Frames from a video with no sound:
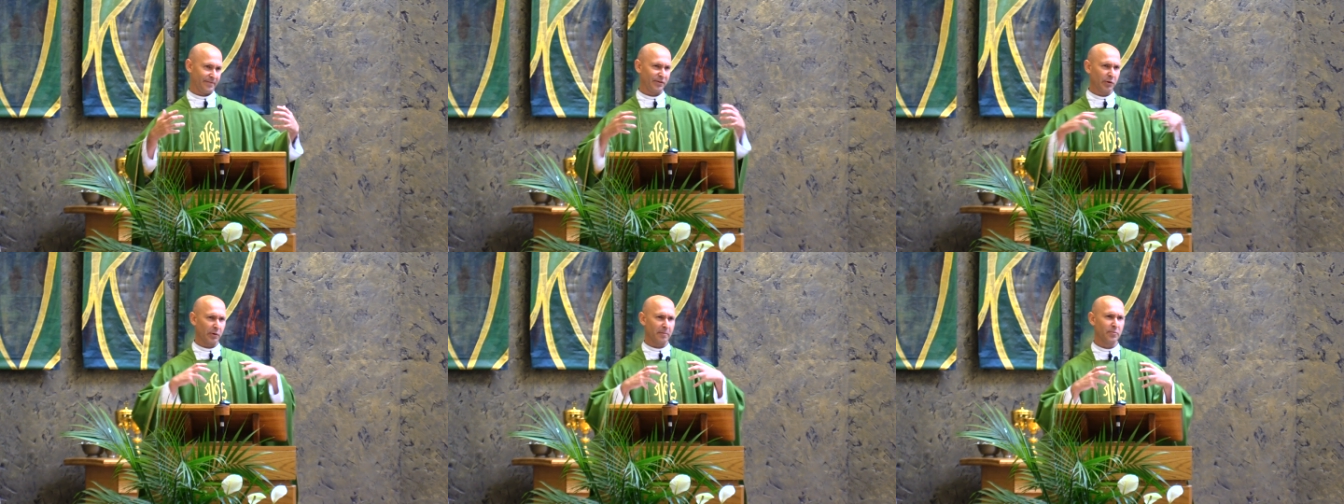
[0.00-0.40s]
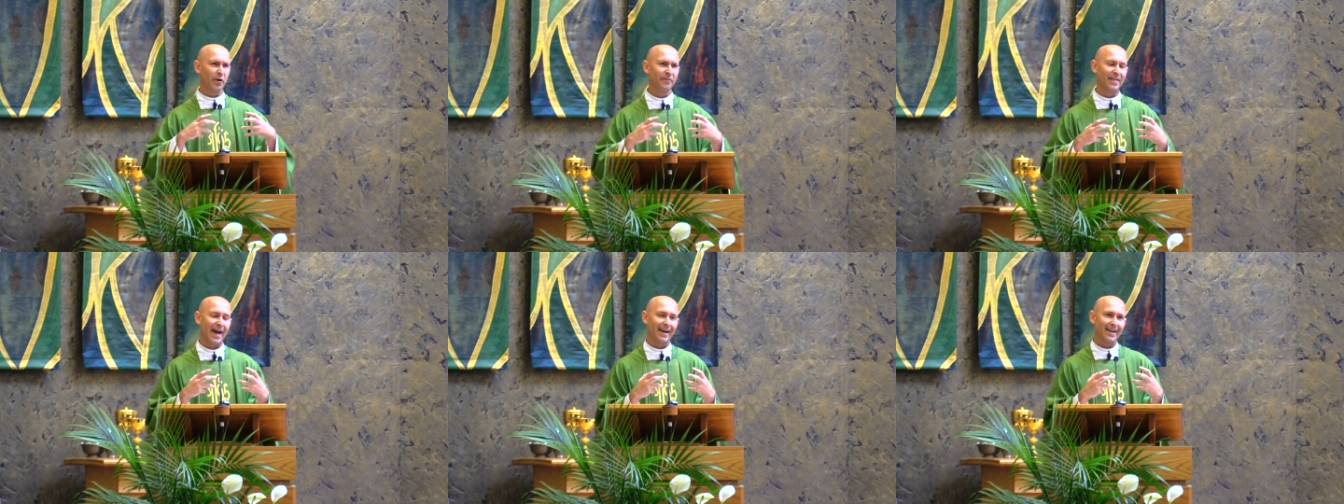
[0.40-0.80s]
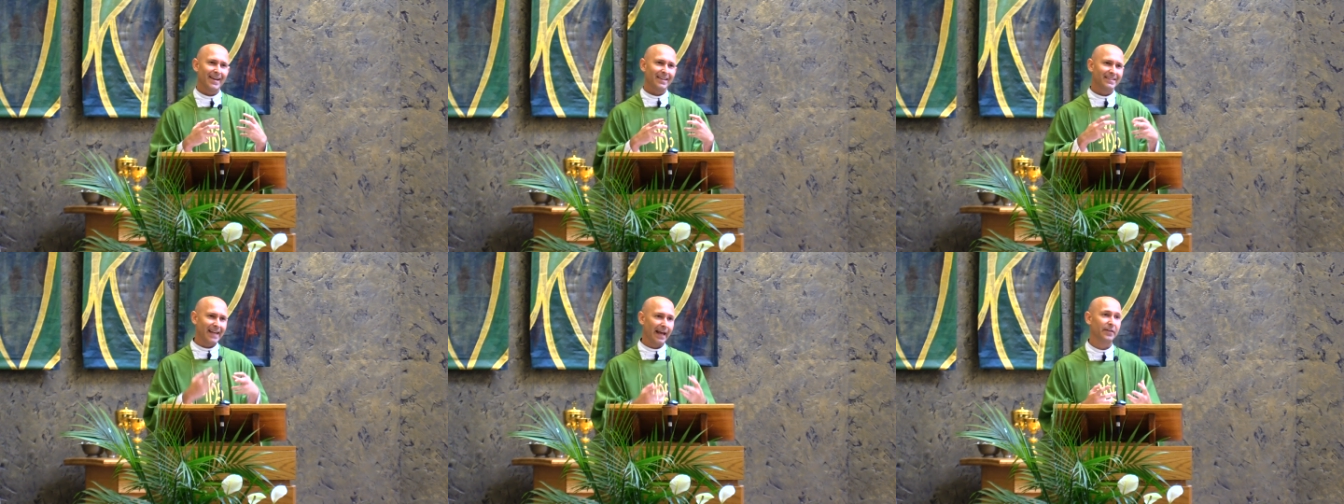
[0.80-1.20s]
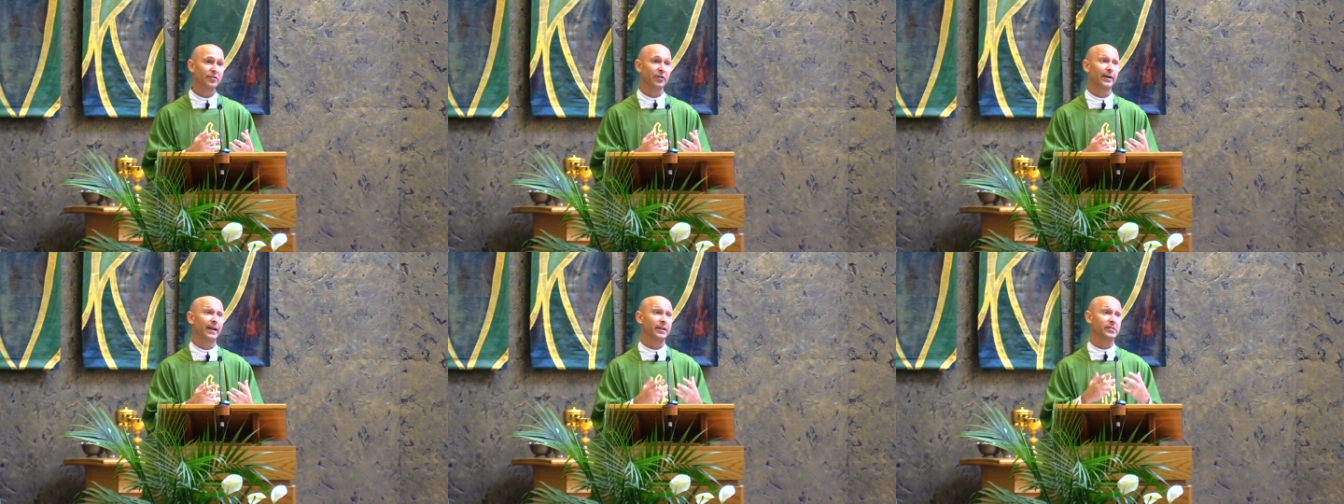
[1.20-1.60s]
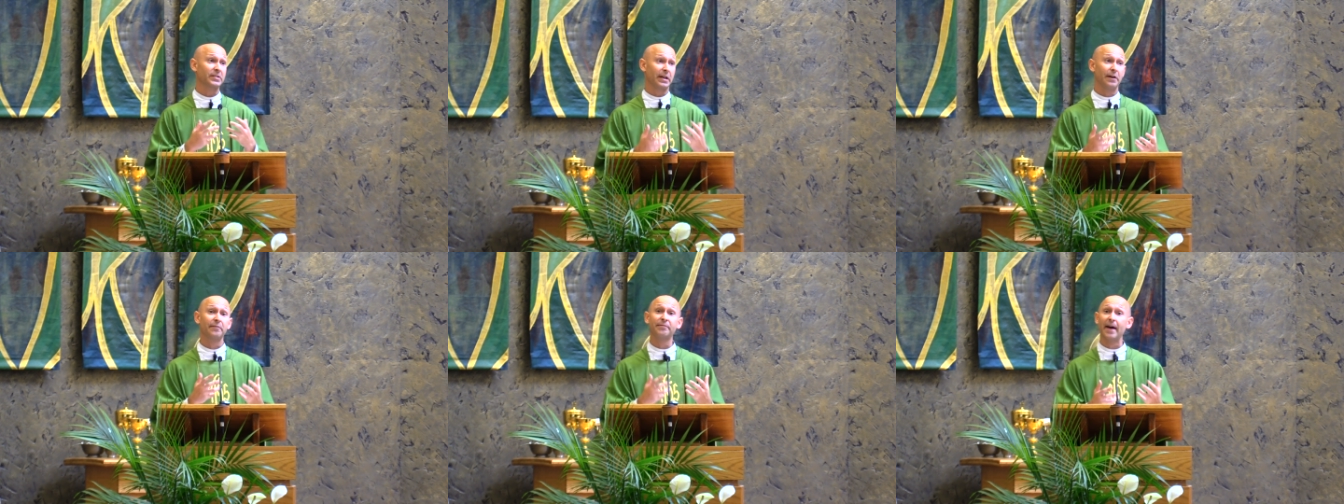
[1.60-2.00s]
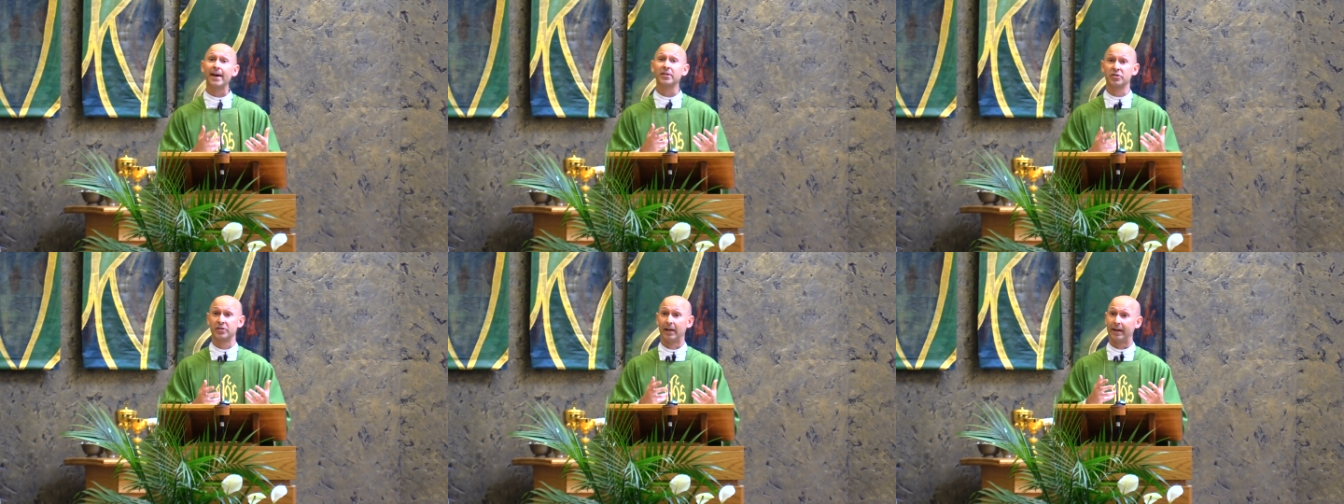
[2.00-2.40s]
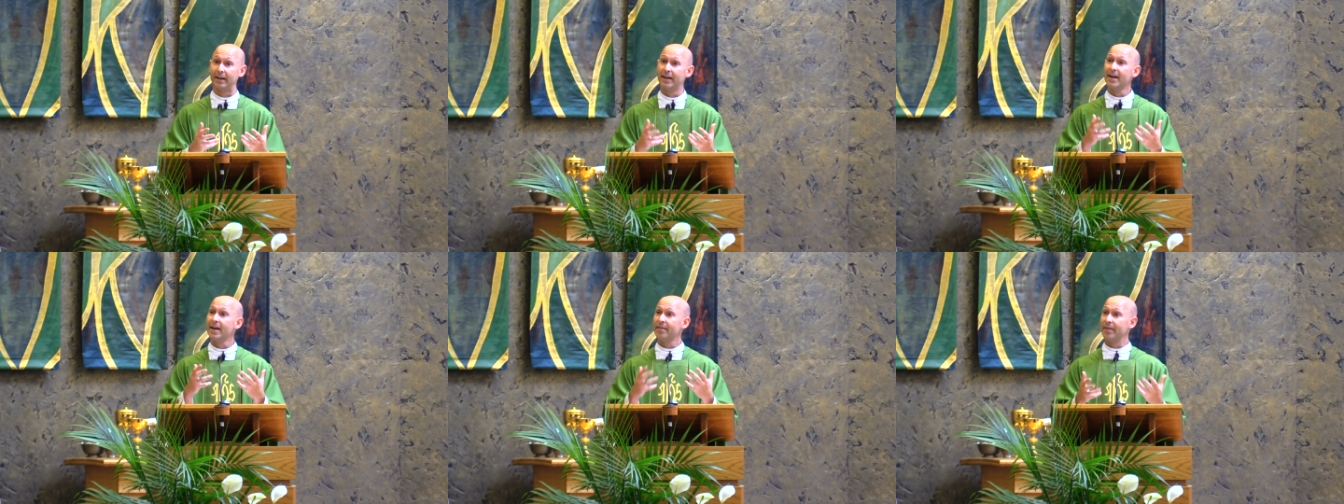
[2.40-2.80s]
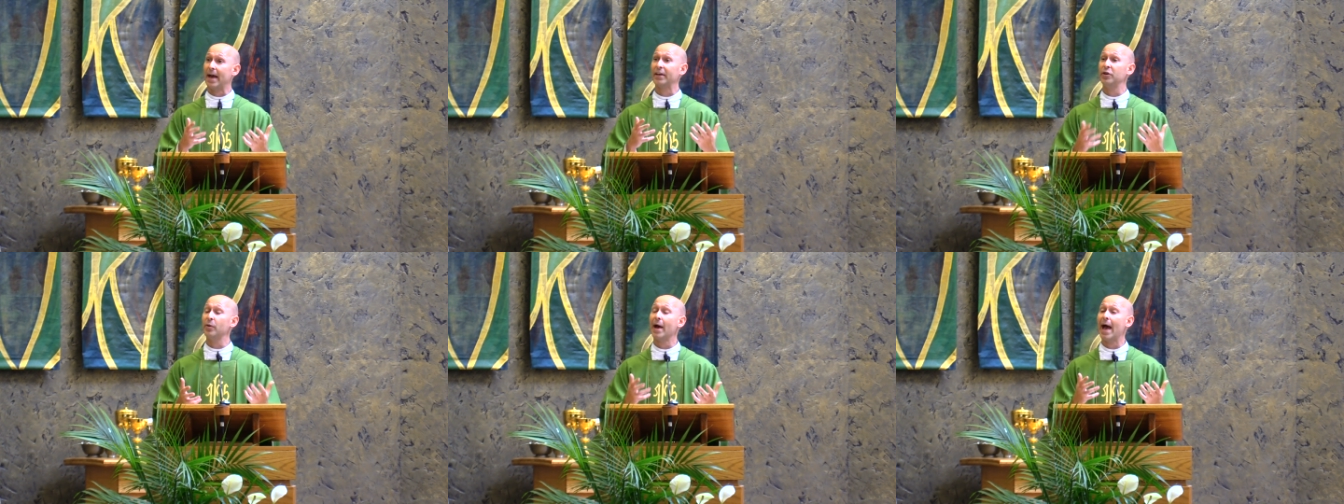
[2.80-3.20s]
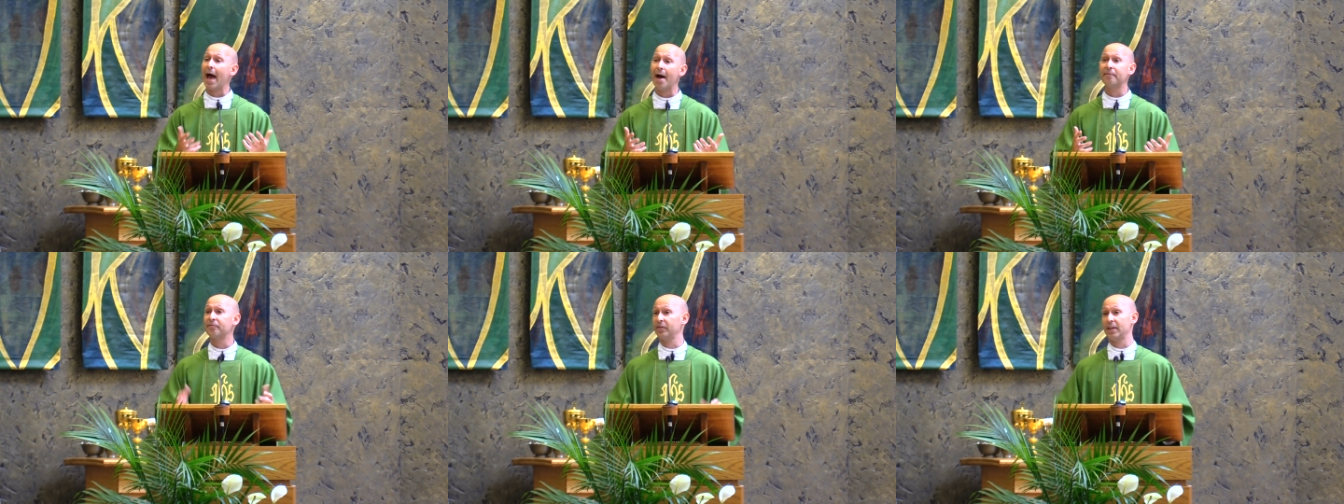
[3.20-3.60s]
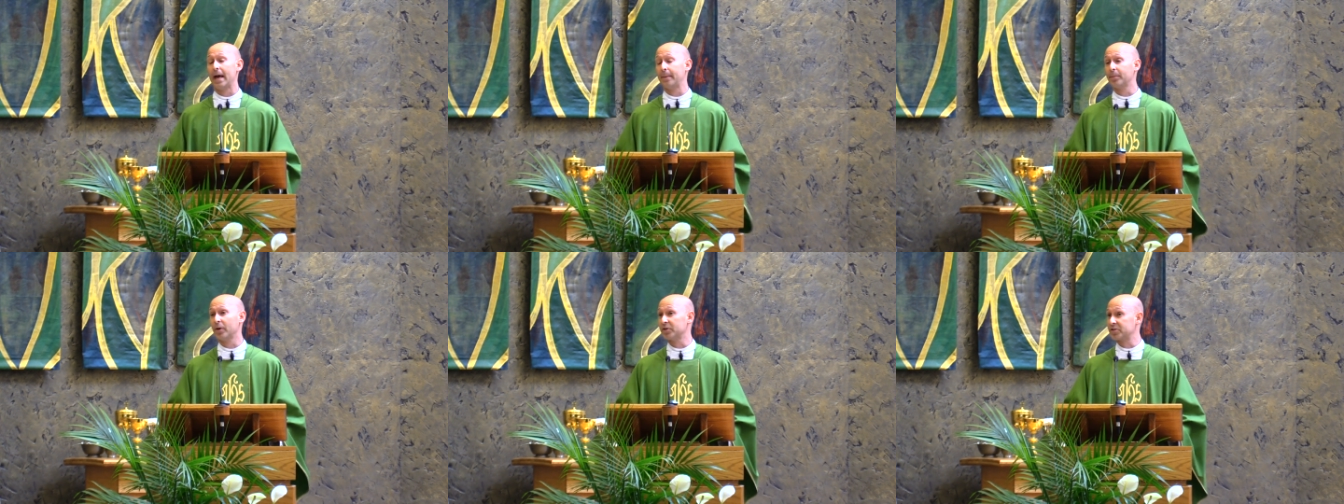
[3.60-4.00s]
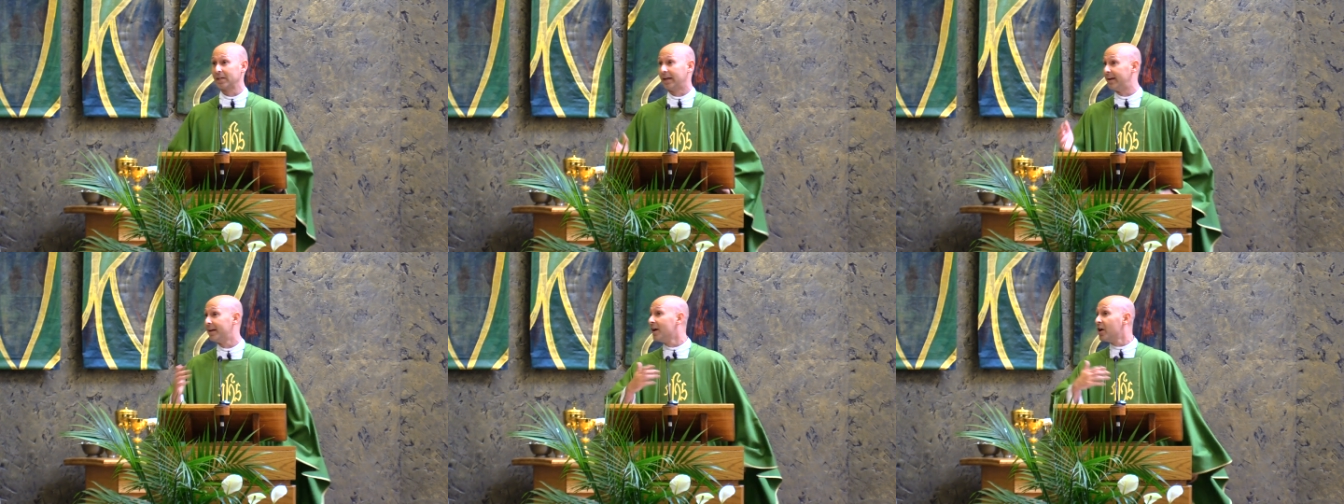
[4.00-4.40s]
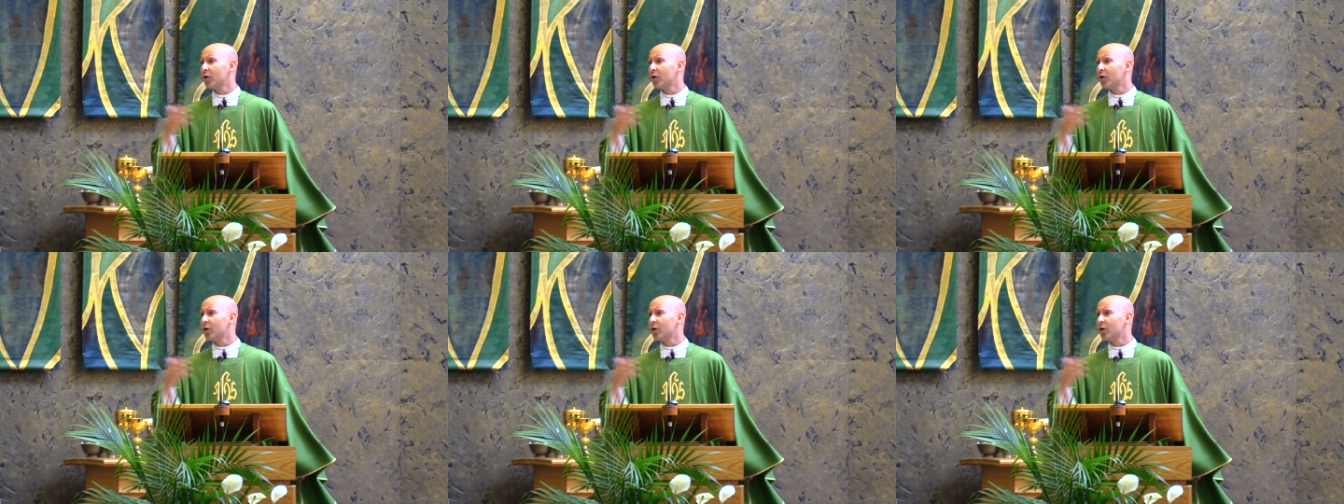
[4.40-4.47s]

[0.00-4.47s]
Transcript: if you remove that tenderness and affection that you have for that person,